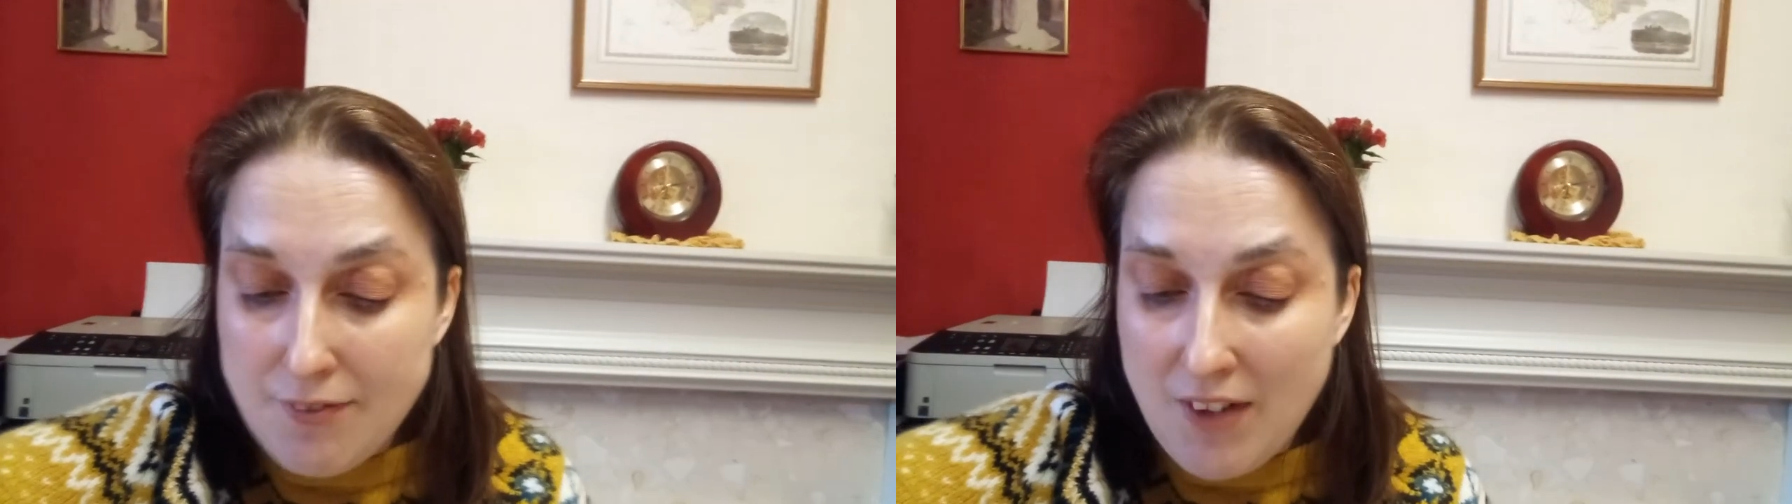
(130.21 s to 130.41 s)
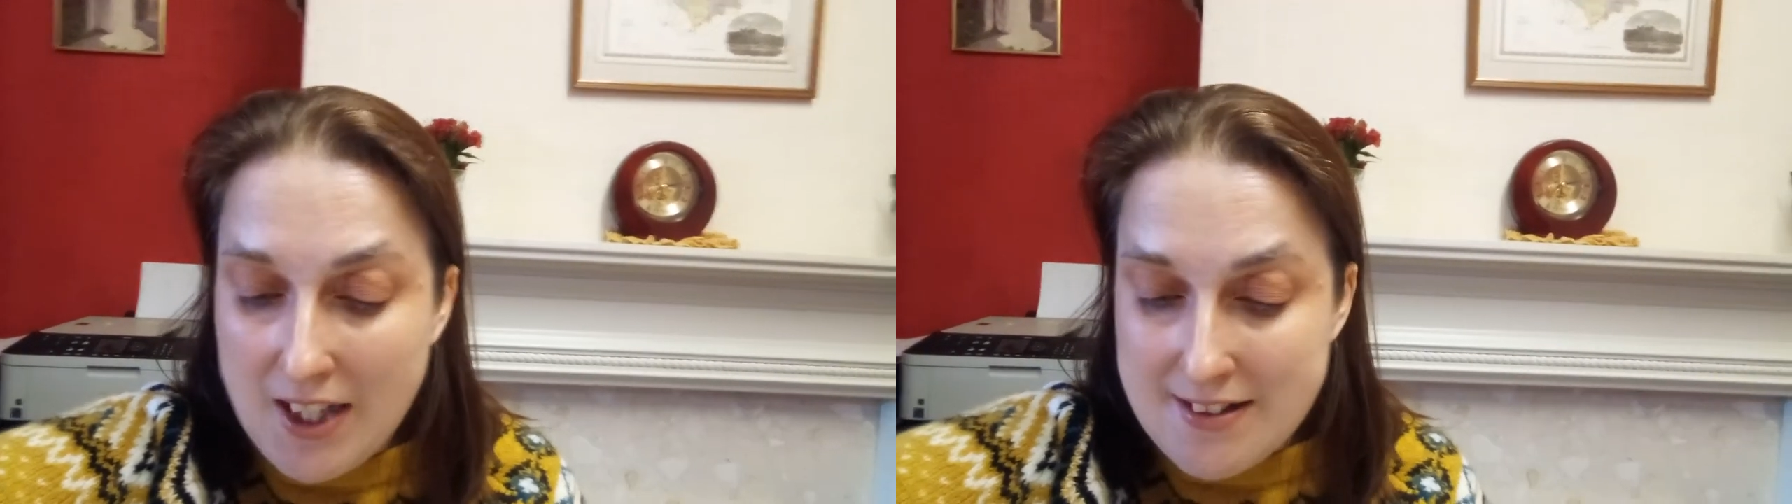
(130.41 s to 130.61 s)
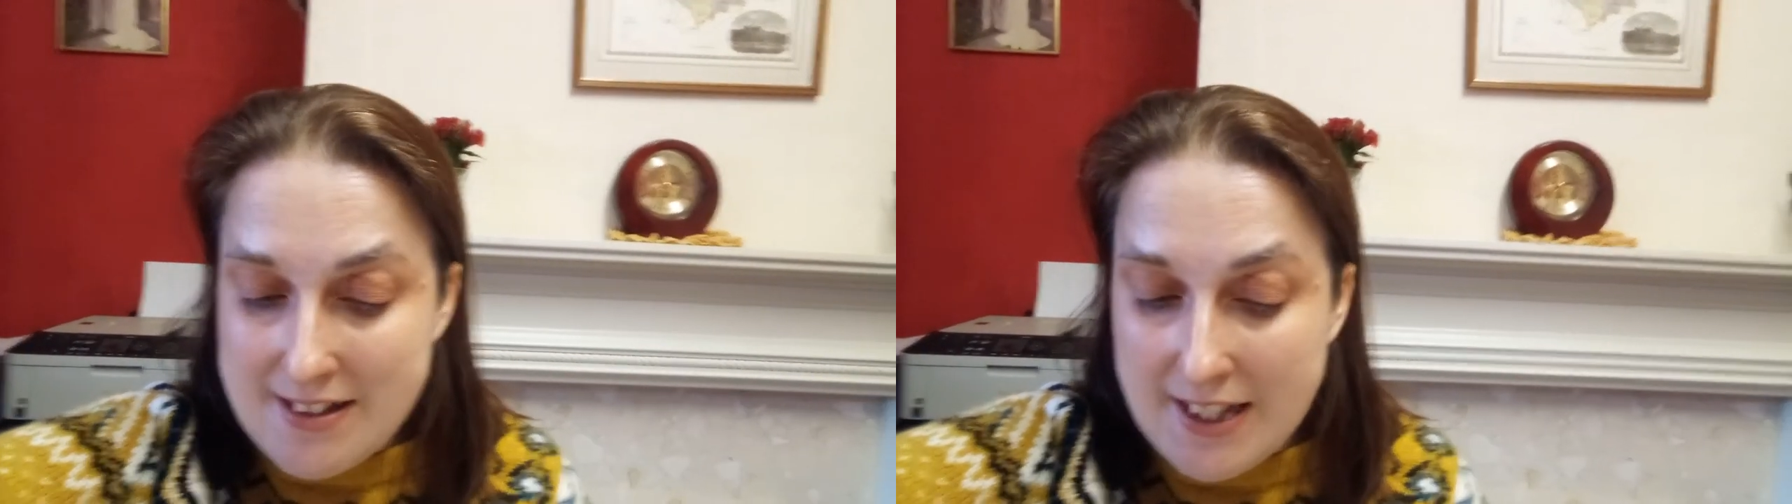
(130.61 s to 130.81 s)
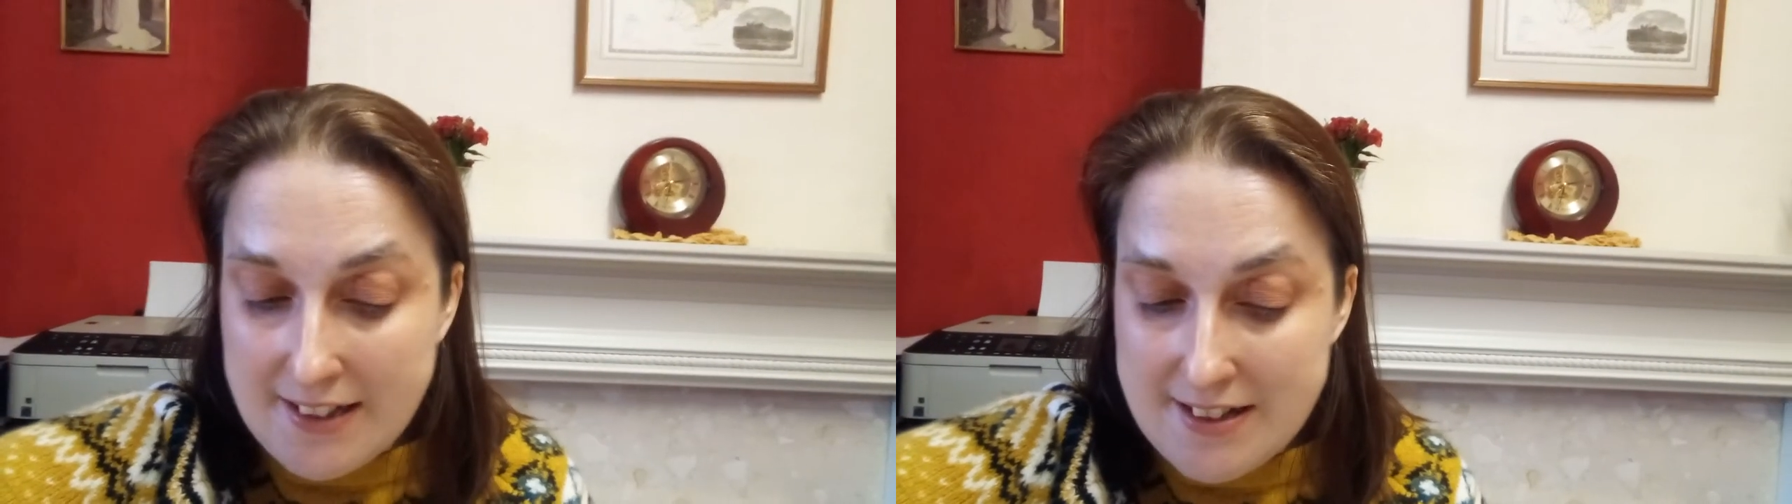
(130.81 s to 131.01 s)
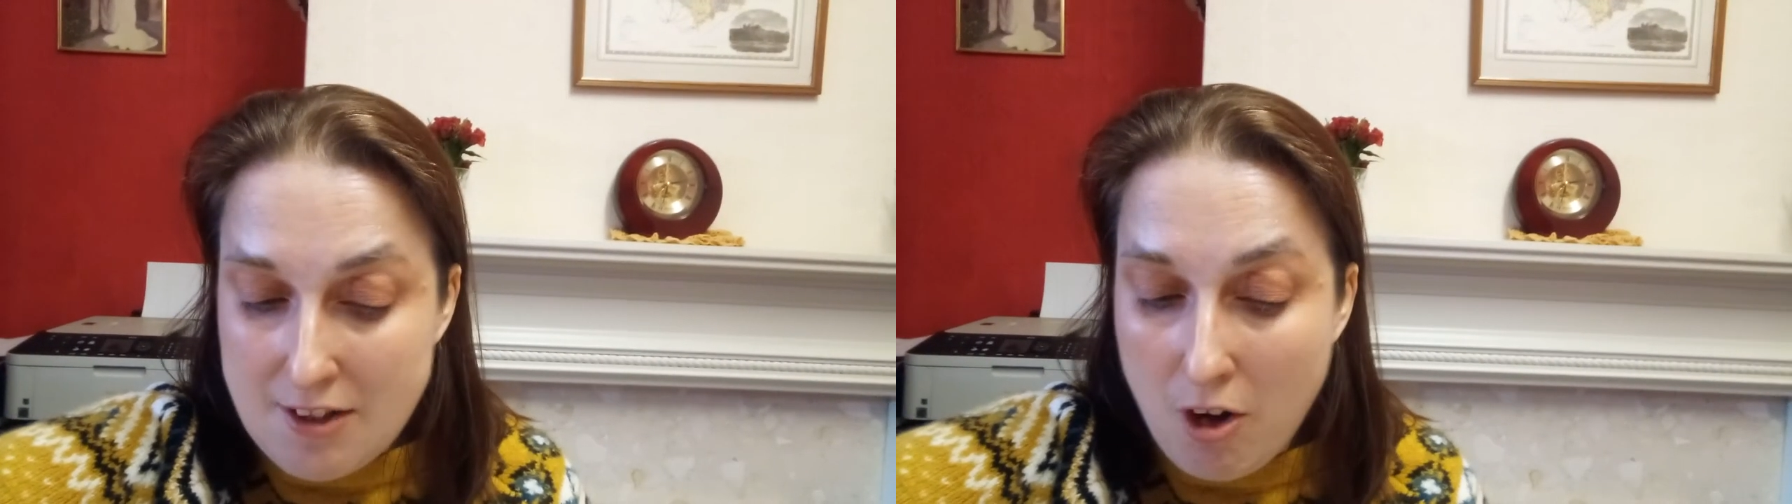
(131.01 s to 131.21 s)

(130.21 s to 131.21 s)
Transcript: vaccinated